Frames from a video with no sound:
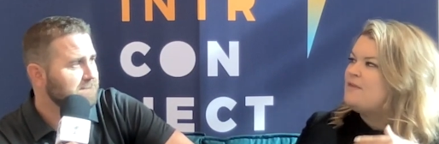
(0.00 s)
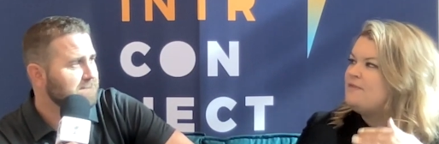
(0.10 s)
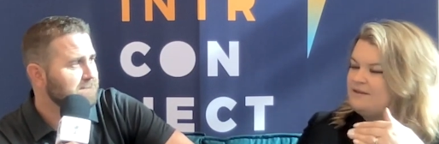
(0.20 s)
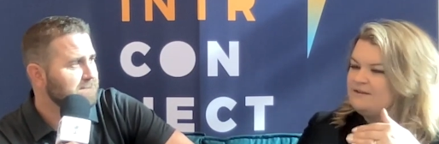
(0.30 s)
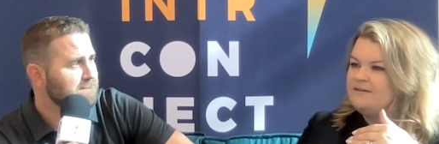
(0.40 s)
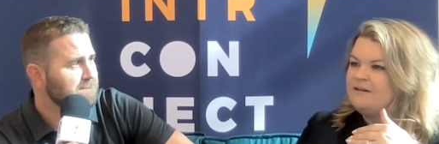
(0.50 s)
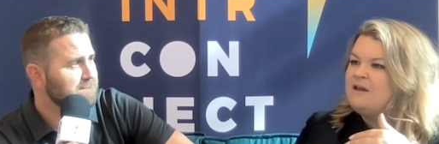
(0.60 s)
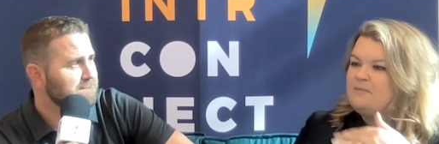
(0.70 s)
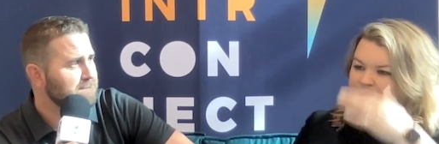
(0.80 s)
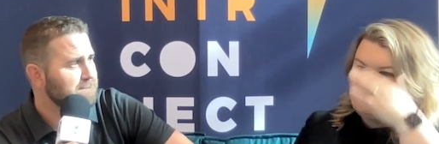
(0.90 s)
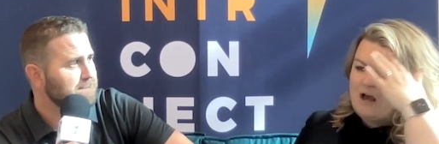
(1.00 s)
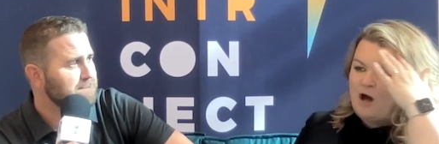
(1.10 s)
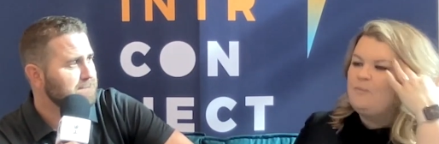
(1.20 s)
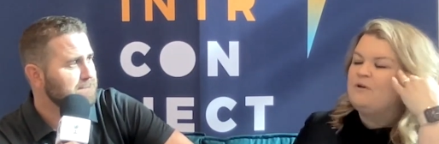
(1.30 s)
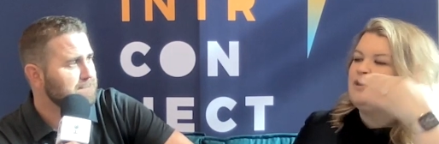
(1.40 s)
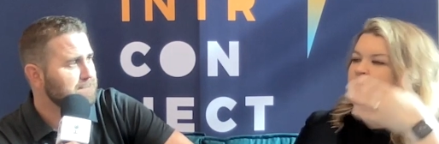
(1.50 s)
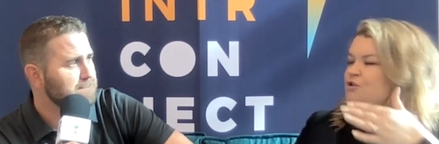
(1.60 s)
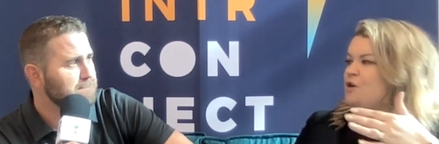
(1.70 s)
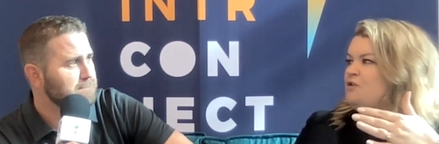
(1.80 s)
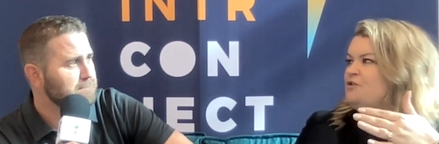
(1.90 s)
Speaker 1: can this maybe help
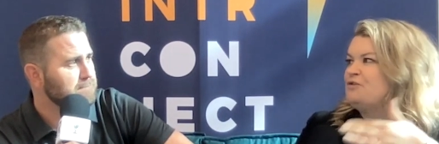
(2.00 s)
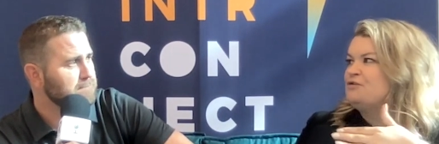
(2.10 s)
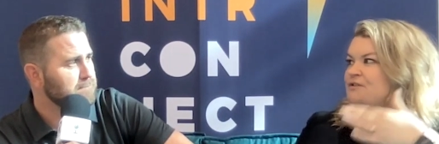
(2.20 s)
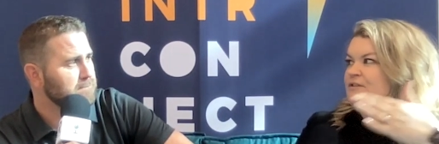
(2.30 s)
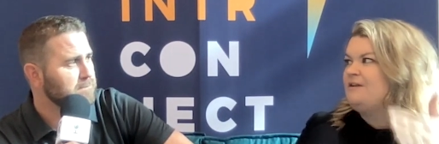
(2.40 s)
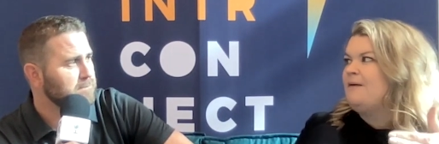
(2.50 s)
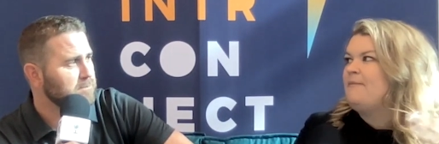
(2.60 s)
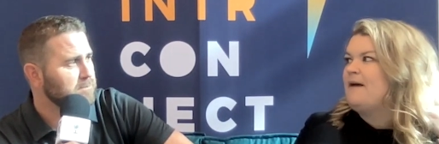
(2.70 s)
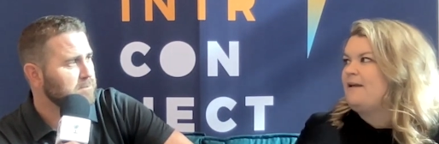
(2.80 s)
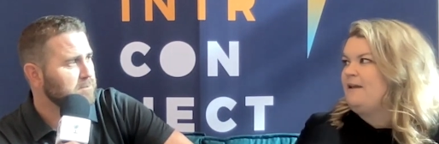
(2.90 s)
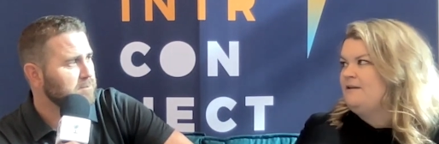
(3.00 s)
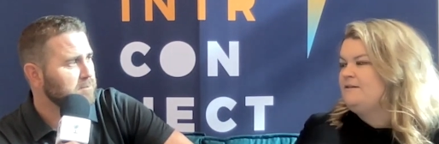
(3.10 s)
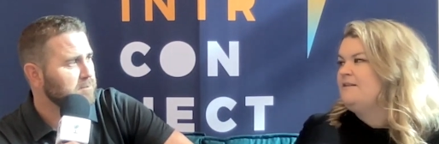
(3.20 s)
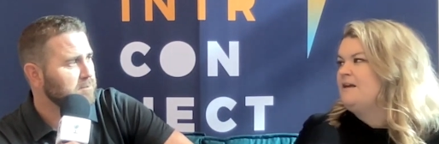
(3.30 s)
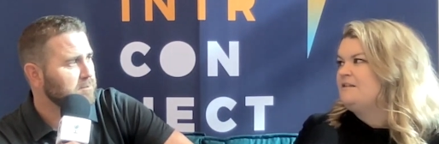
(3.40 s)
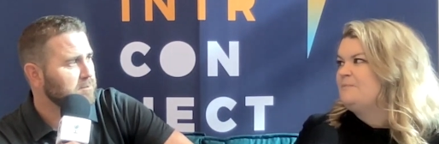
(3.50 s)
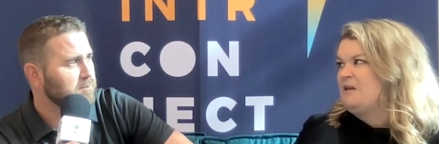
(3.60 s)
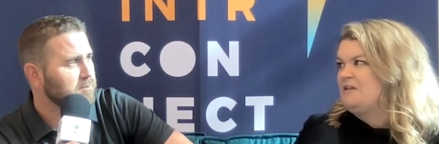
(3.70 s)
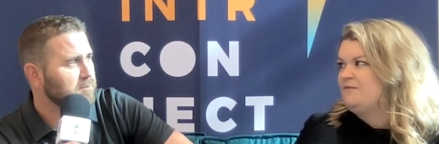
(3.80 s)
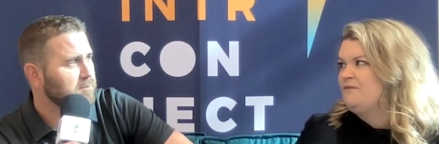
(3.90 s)
encourage contractors to step back into that
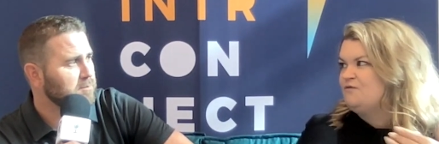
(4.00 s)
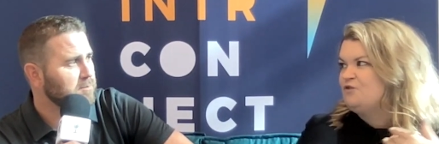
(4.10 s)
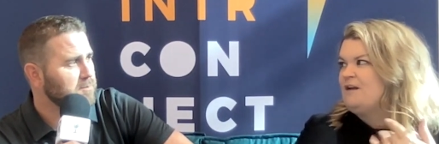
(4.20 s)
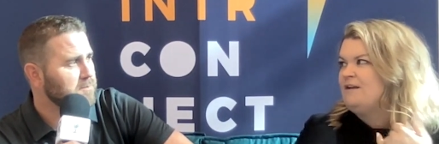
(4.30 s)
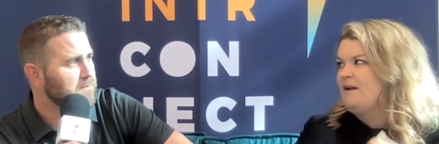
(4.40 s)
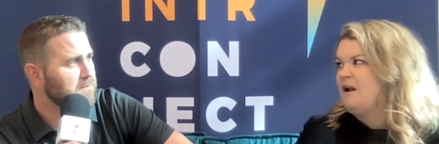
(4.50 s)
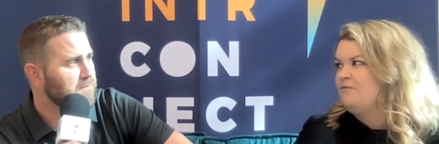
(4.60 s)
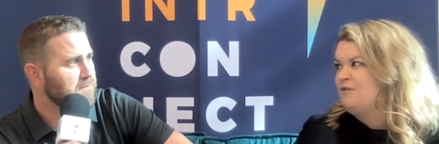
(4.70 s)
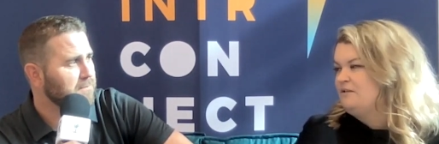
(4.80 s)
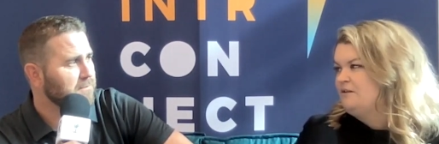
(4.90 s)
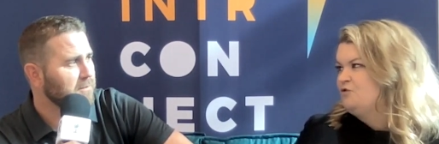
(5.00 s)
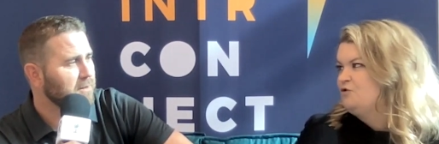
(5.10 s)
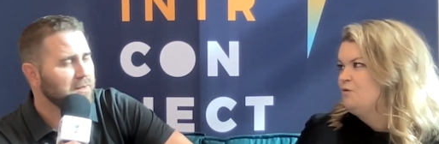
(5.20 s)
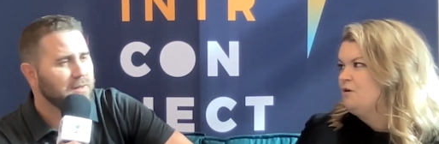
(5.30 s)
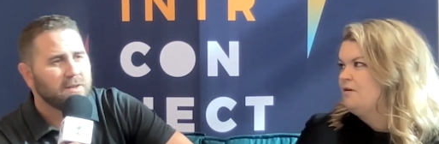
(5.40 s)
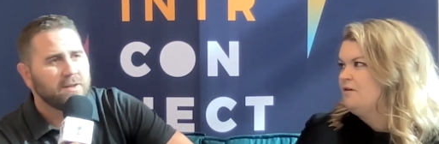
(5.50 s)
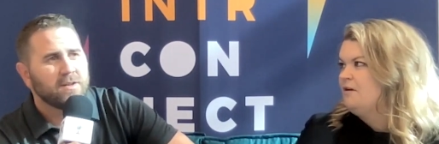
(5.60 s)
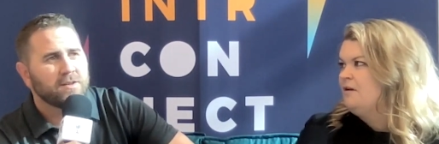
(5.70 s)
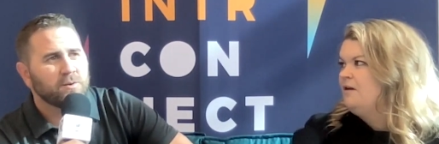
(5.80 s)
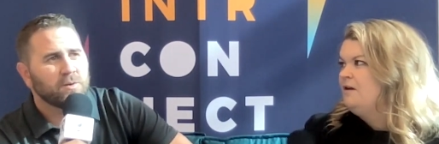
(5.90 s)
space if they've tried to get out of residential work
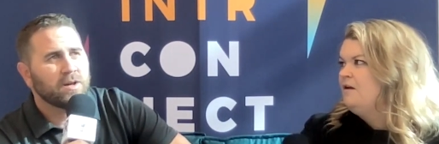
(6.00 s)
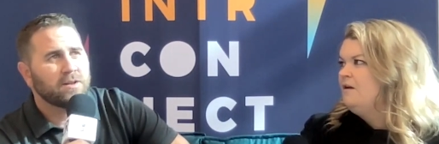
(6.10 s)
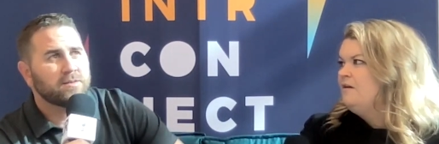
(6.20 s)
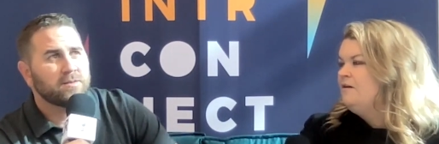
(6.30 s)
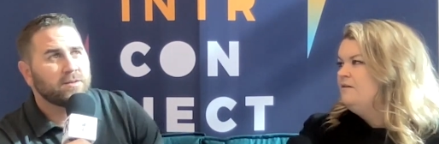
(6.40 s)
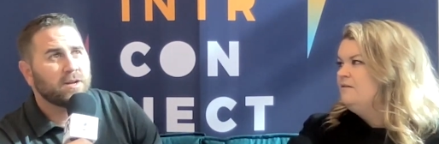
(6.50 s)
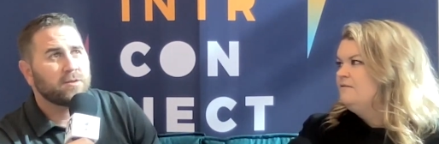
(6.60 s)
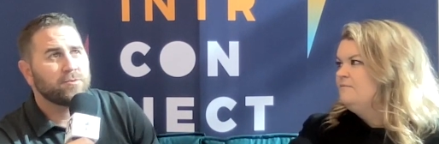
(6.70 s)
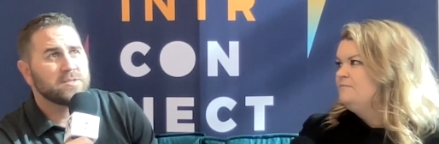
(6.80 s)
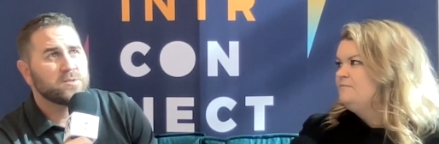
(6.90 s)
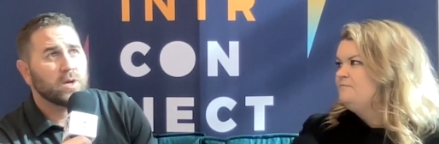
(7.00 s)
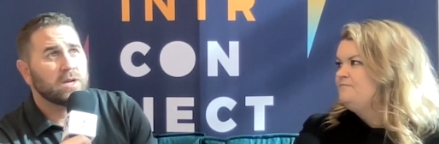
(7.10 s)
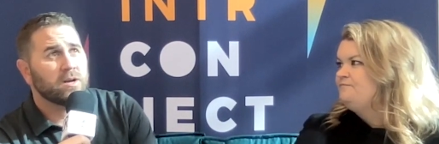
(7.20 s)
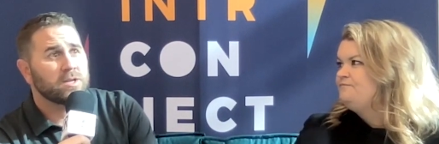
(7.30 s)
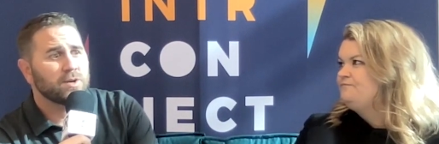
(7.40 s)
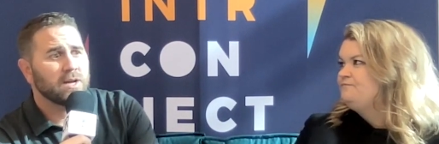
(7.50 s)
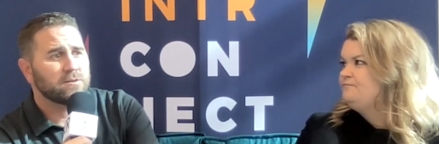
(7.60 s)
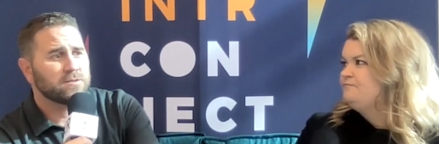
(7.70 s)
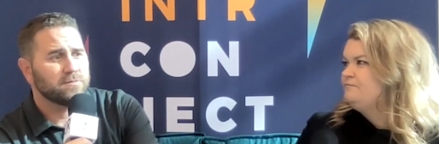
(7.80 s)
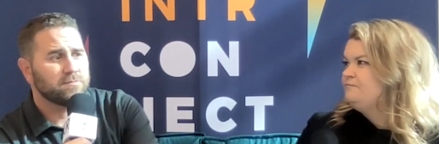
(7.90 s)
Speaker 2: you know a lot of a lot of the reasons why
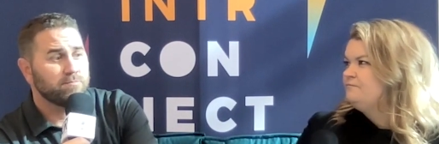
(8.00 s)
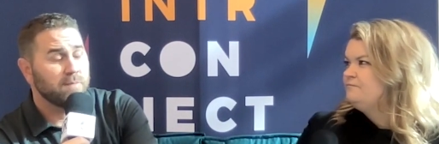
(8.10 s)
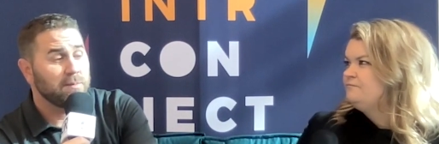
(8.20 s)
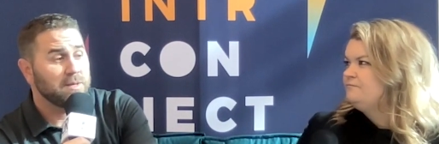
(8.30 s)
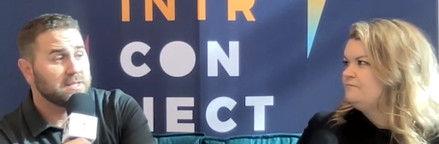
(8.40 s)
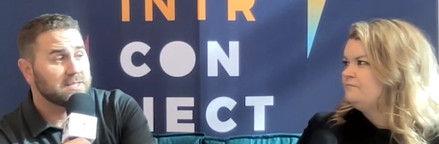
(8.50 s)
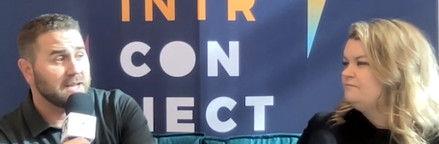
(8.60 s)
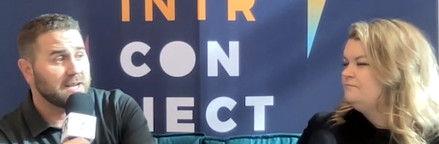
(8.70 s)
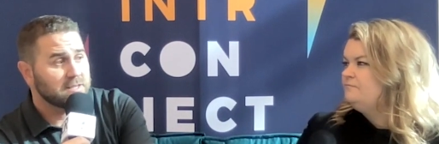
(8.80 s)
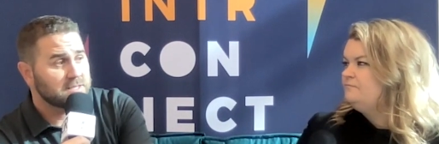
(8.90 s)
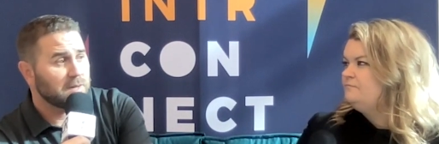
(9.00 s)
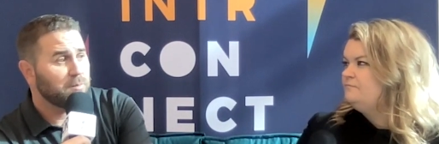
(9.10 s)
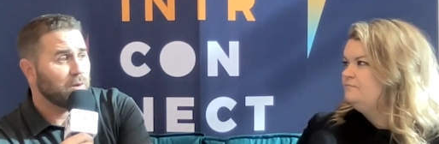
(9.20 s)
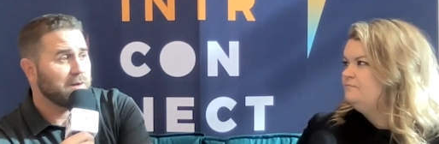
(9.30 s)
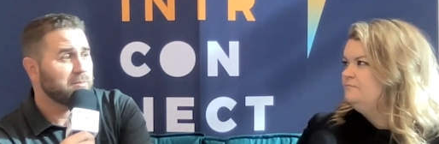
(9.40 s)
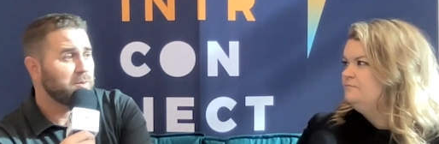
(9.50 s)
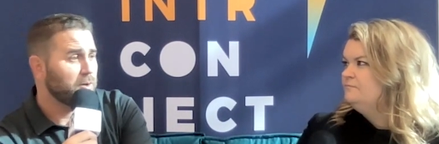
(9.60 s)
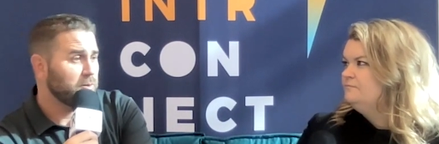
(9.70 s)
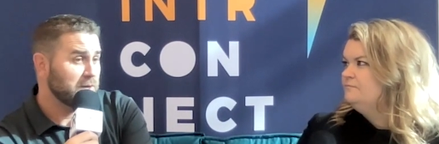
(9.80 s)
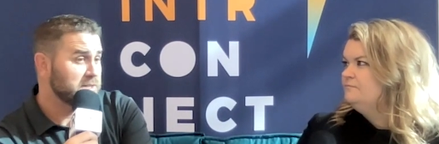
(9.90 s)
contractors have maybe decided to step away from the
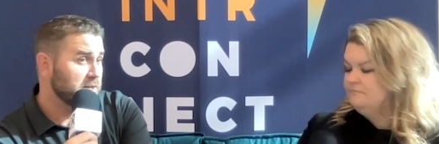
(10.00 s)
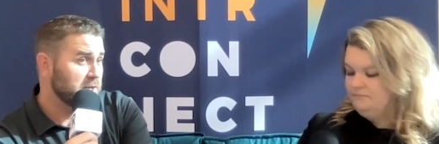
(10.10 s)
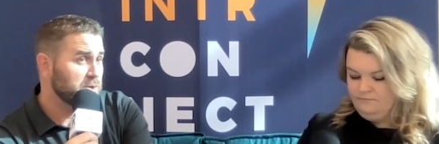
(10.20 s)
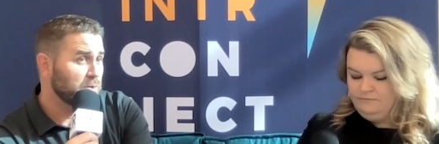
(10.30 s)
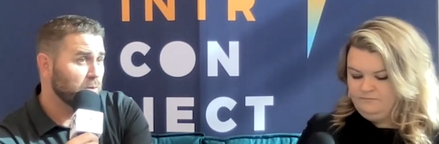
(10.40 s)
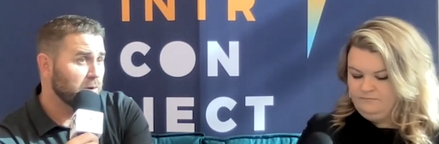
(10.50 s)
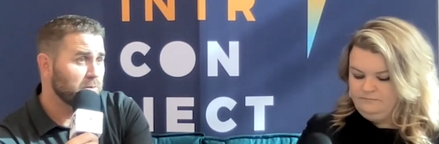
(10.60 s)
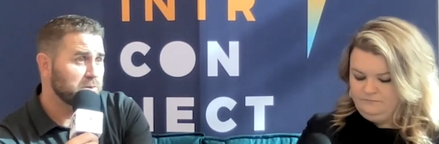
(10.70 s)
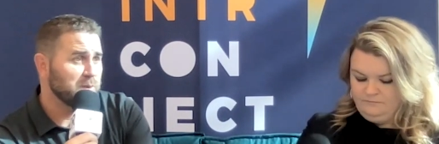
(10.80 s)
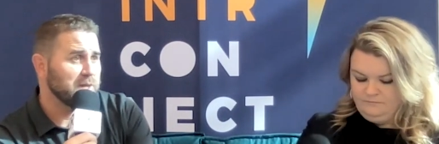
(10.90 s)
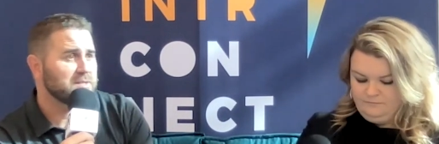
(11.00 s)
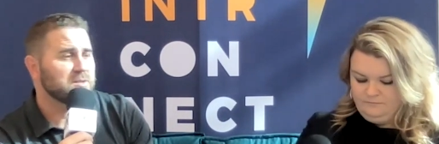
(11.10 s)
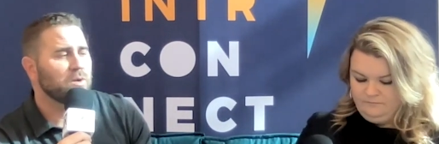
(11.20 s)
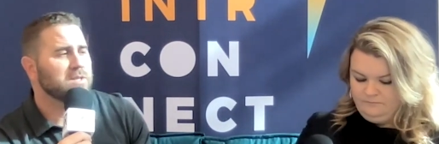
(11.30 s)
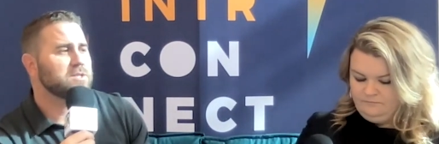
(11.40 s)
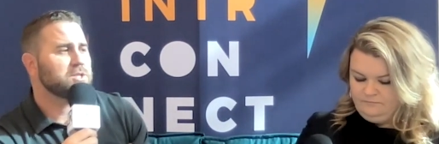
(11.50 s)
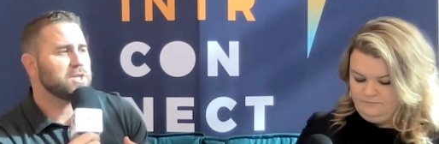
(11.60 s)
residential work was because it wasn't